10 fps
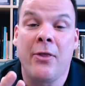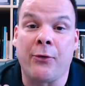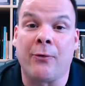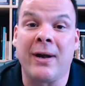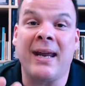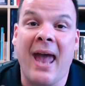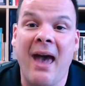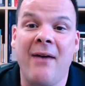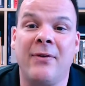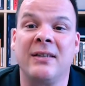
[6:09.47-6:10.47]
three
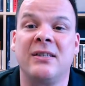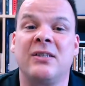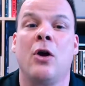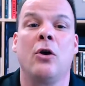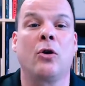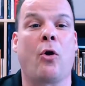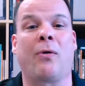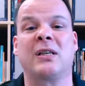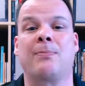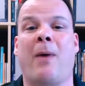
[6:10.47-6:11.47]
heavens
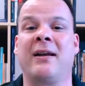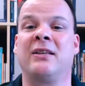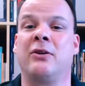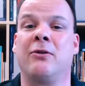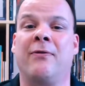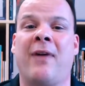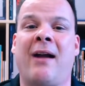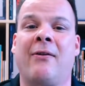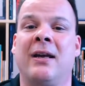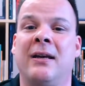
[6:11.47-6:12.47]
corresponding to your
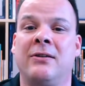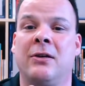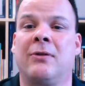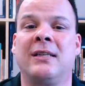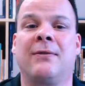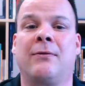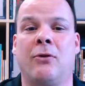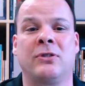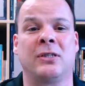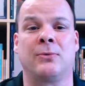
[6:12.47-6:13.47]
varying degrees of
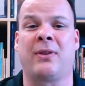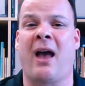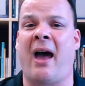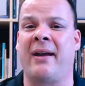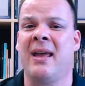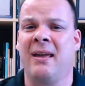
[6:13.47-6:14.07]
closeness with God.